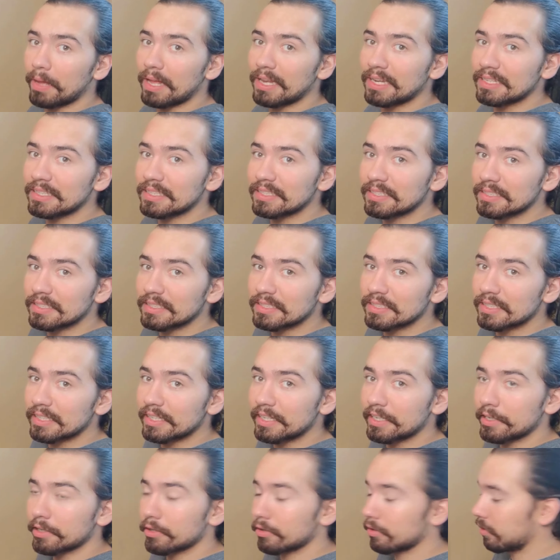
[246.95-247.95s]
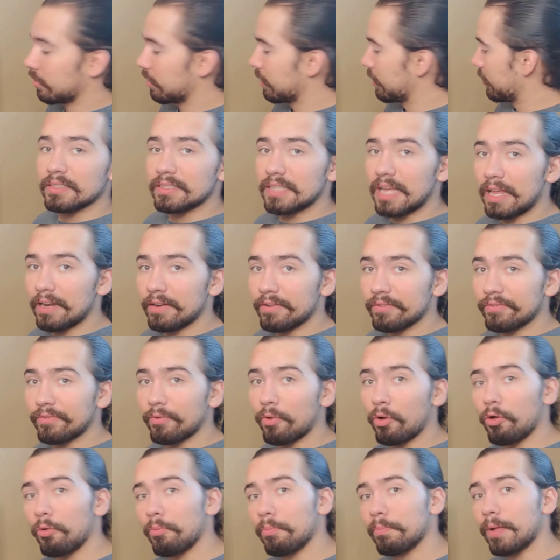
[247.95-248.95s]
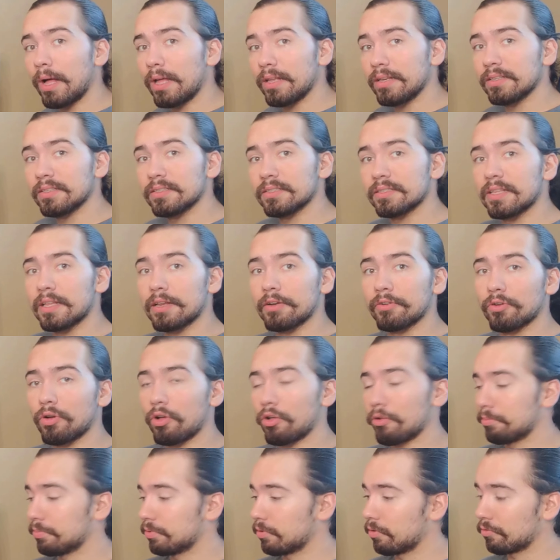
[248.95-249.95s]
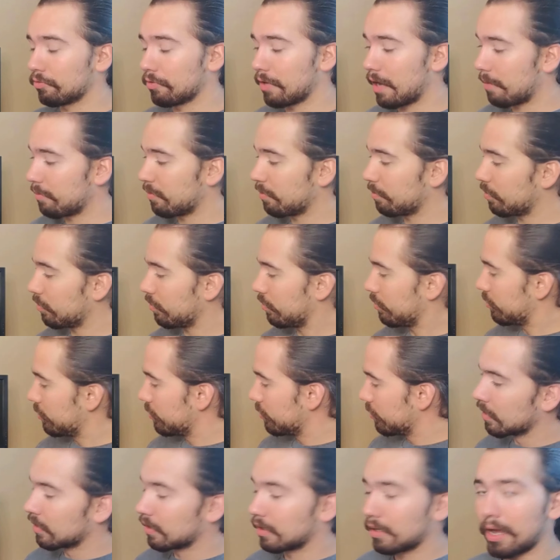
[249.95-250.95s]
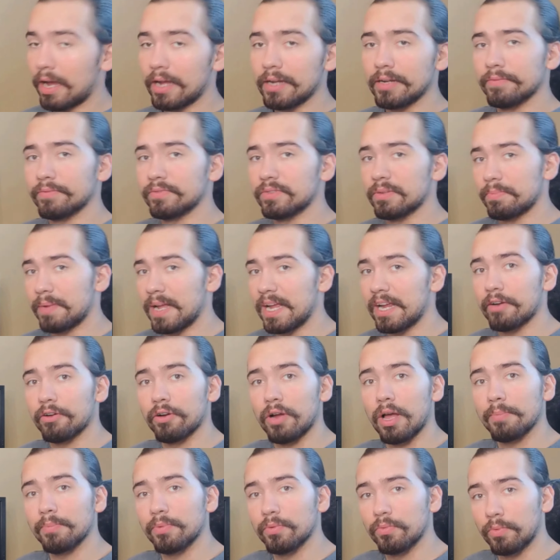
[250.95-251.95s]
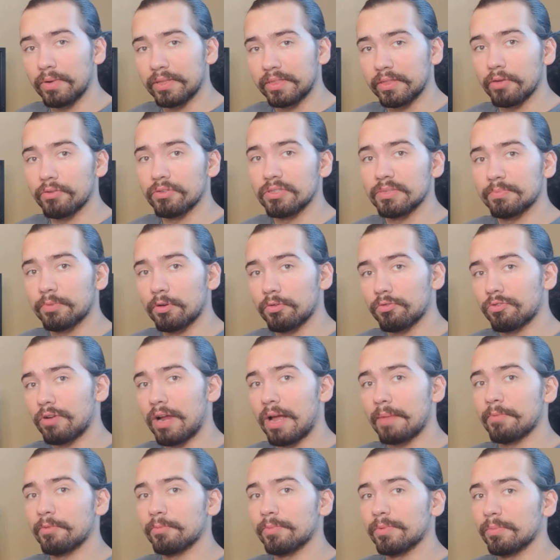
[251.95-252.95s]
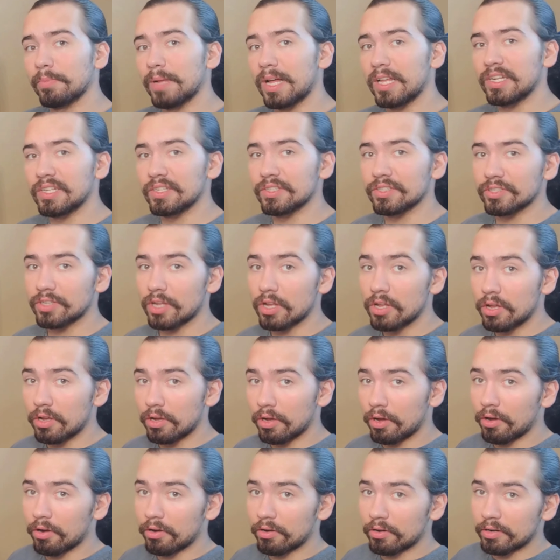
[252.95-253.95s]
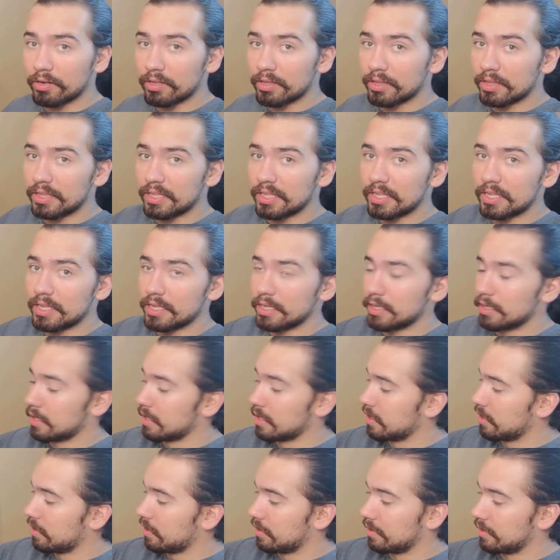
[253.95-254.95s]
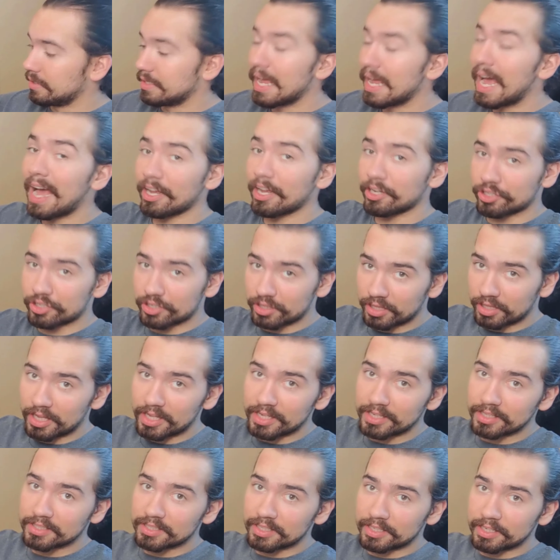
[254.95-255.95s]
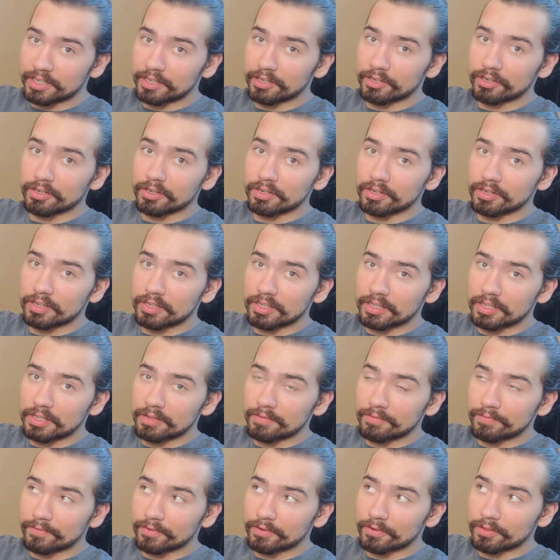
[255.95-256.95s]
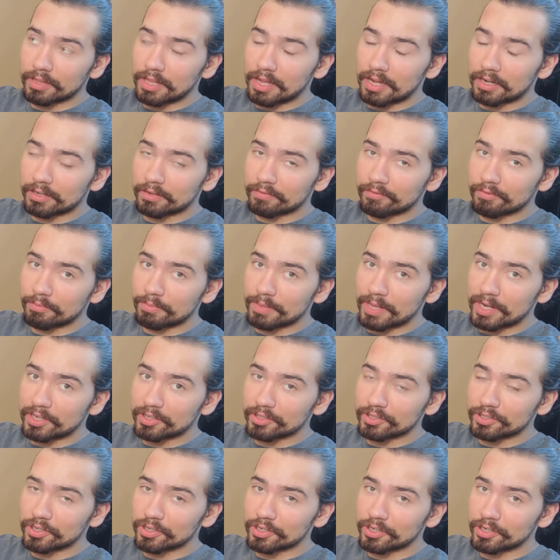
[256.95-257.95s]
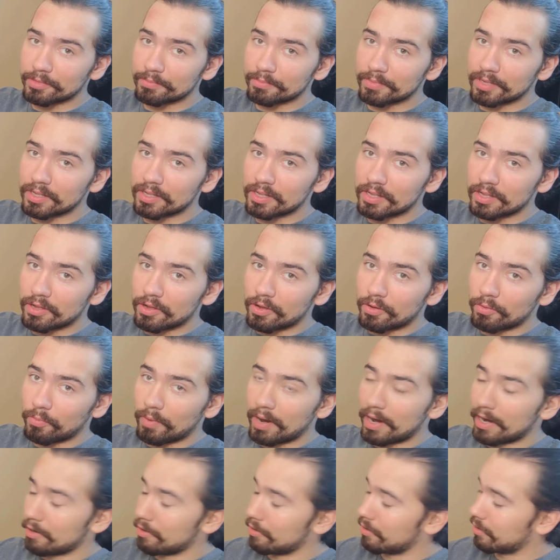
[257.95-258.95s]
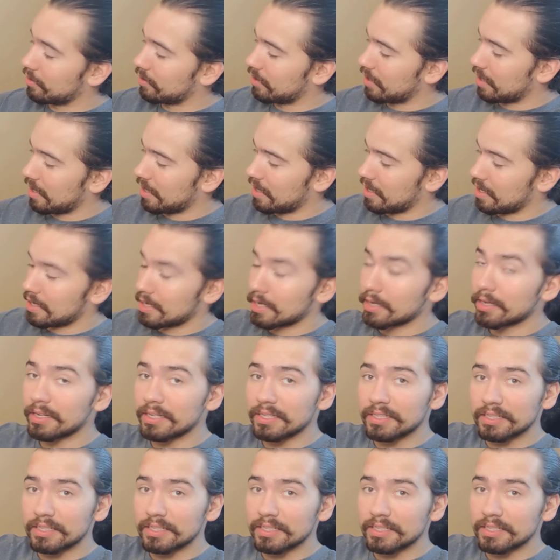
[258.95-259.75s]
buttons here. 10 full buttons that are all programmable. Kind of to pair up with those programmable buttons are the dash lights here, for lack of a better term, where they